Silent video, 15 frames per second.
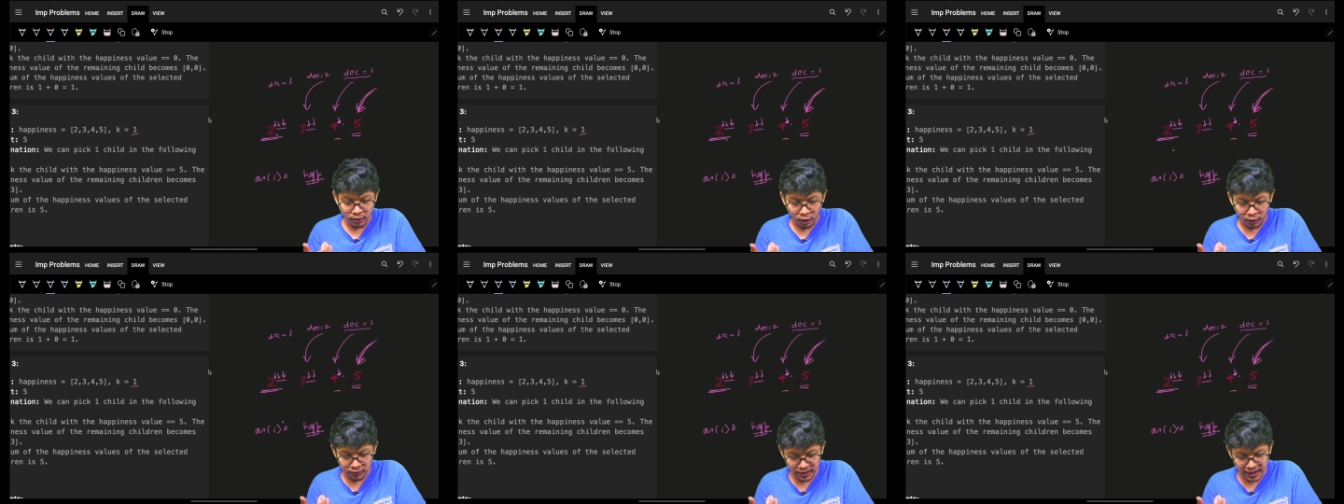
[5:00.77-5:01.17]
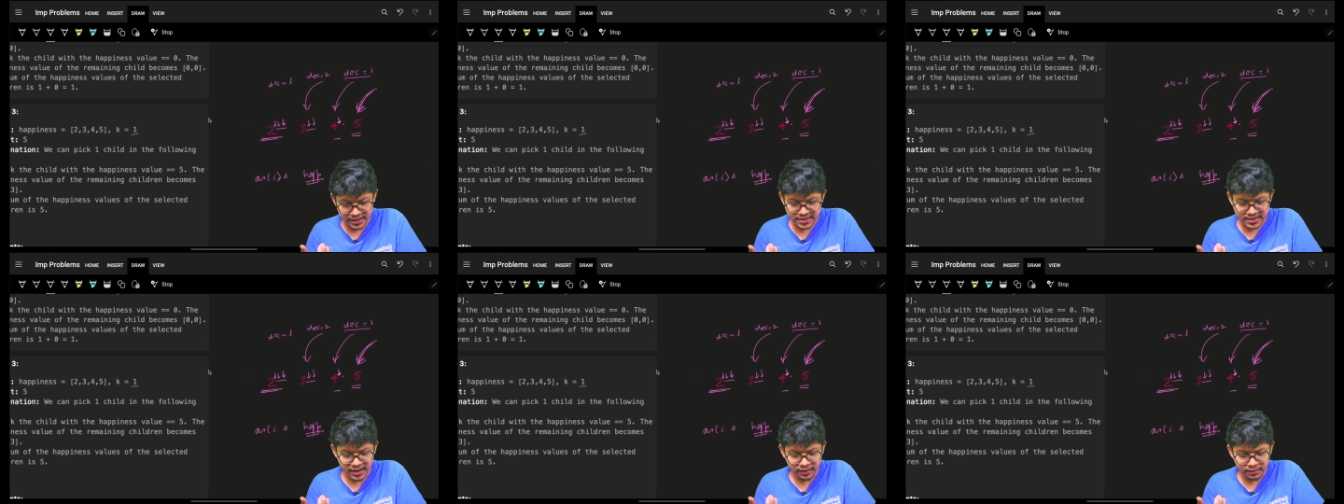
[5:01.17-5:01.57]

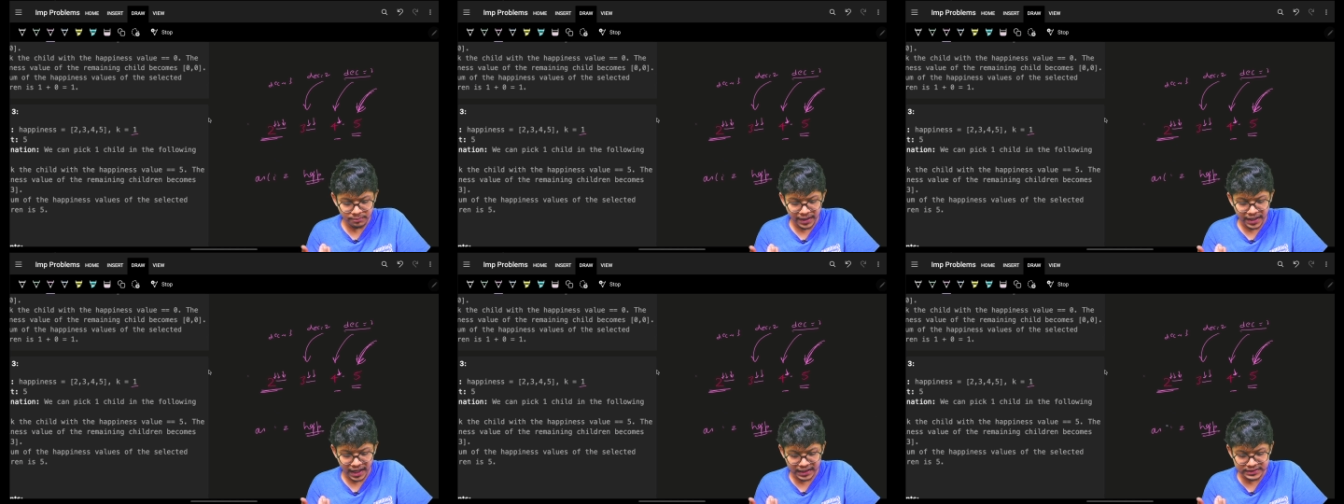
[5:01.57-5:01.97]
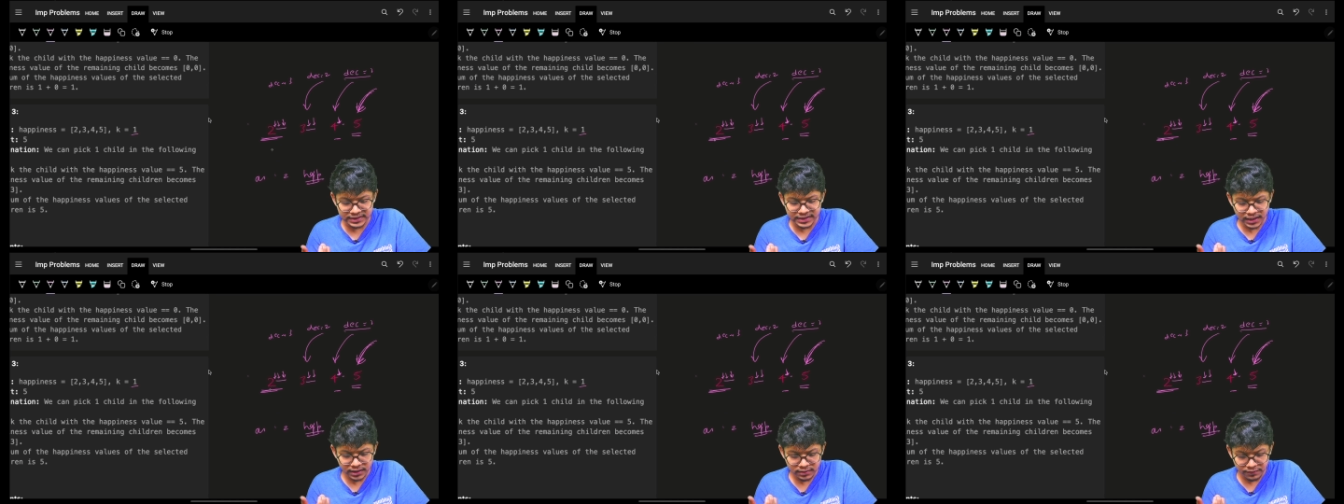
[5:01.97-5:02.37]
let's say my
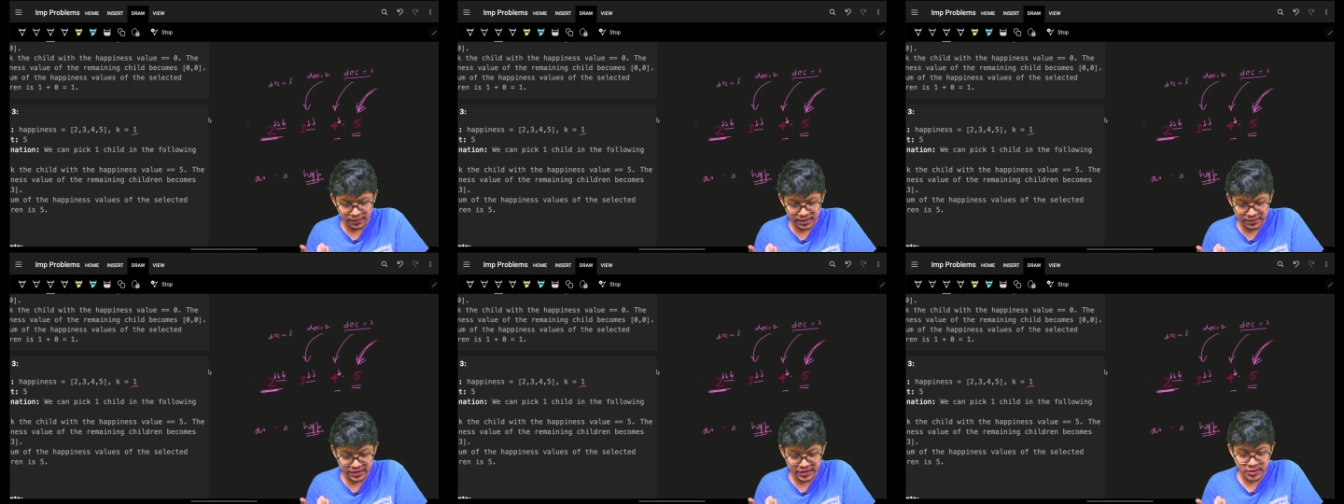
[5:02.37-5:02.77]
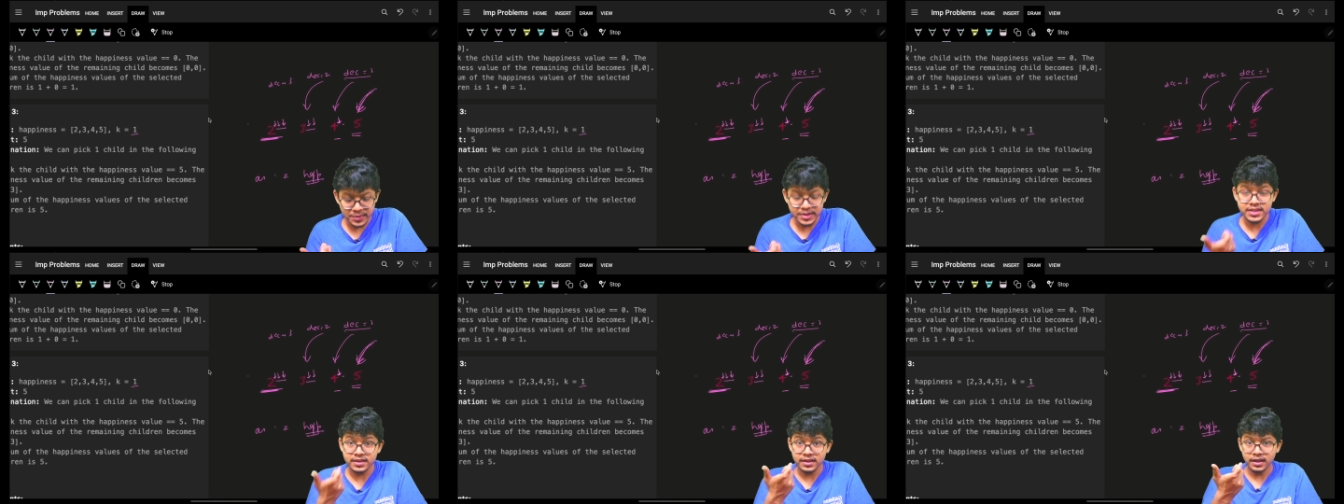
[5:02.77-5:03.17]
answer, which
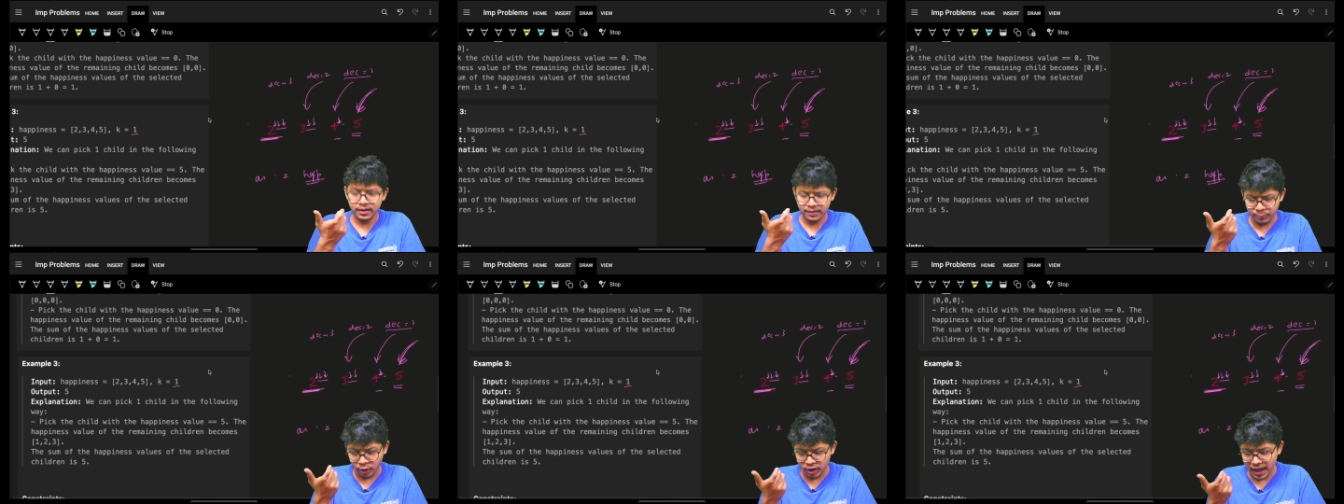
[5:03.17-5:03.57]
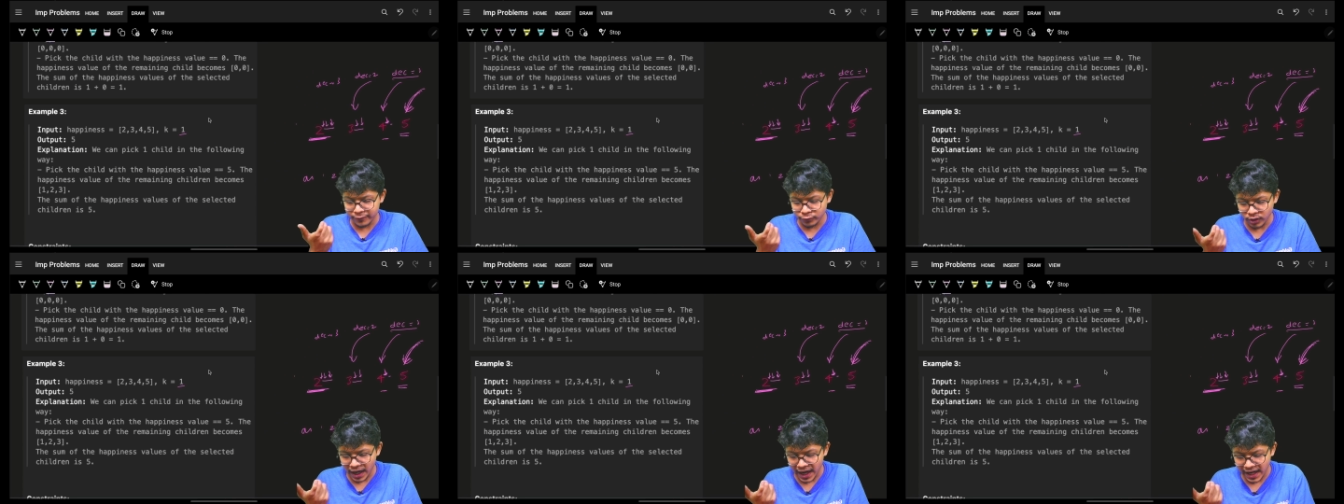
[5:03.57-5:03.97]
means I
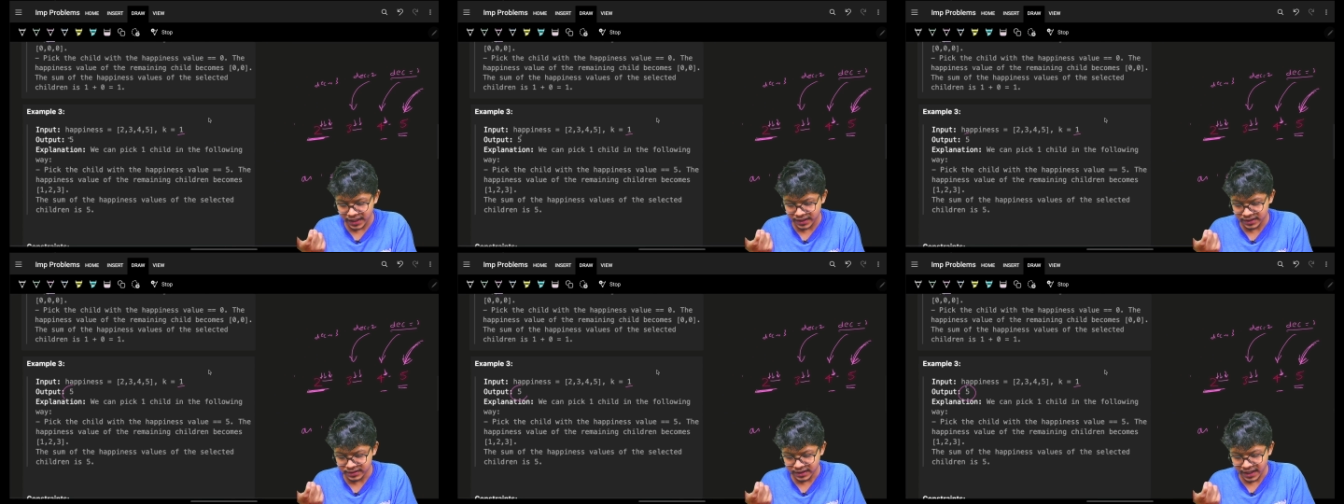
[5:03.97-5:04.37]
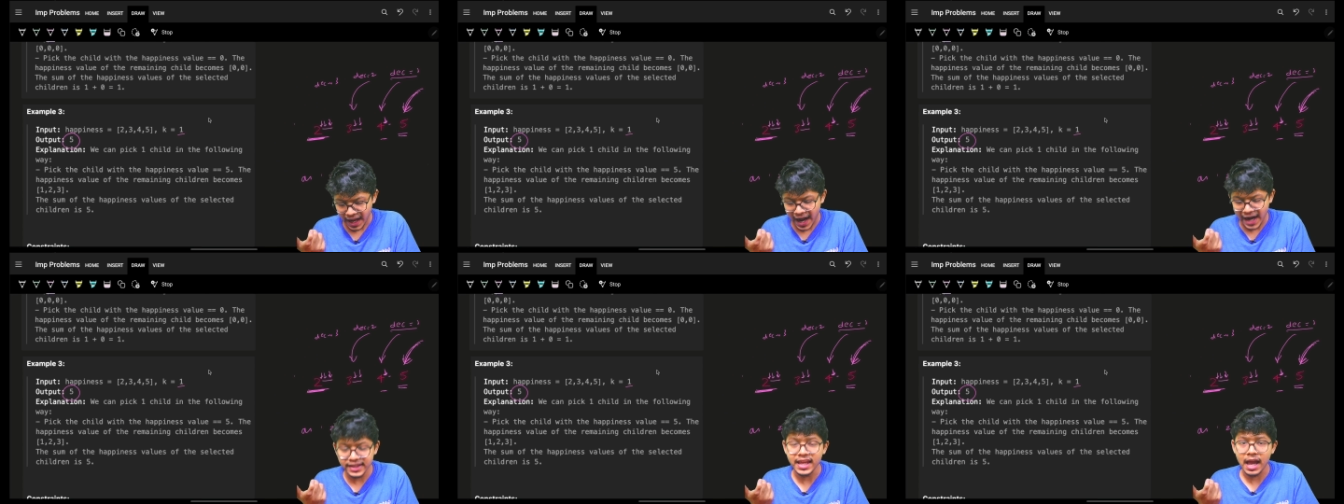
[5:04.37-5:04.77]
have to
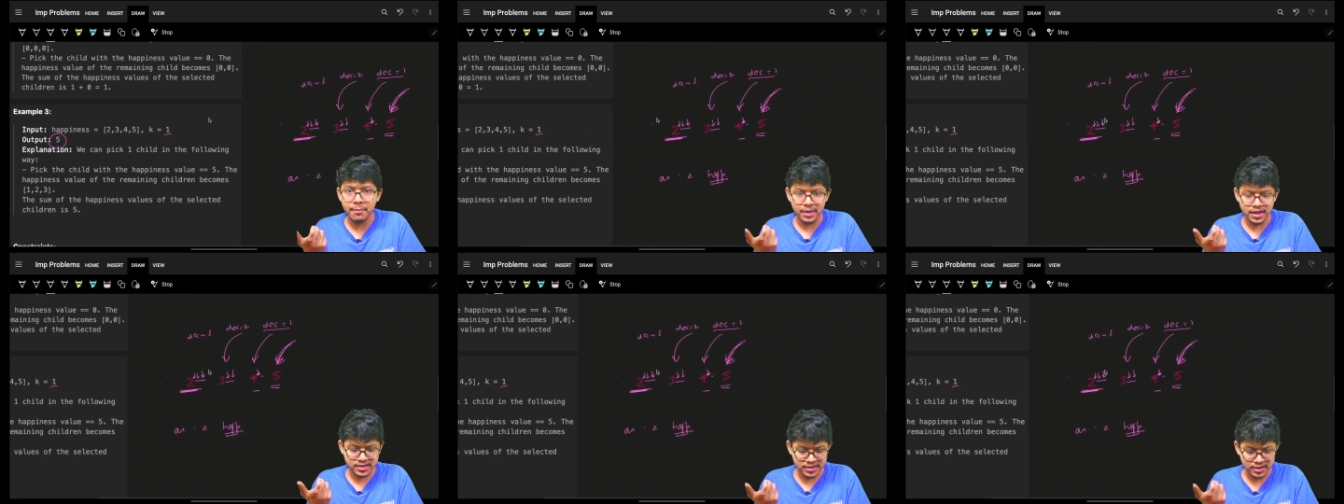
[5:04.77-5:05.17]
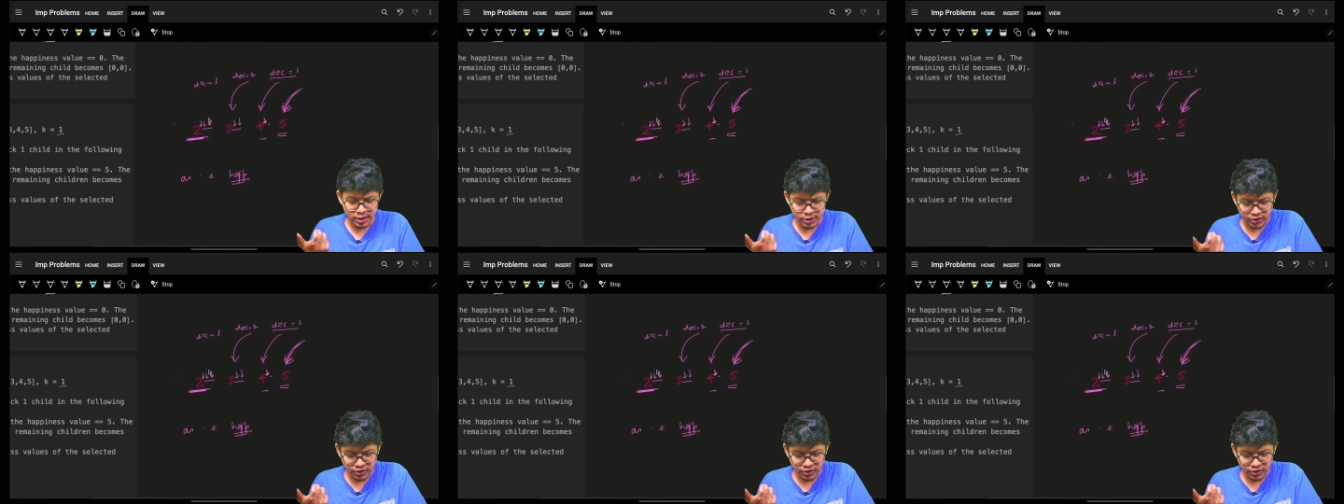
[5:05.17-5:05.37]
add the happinesses.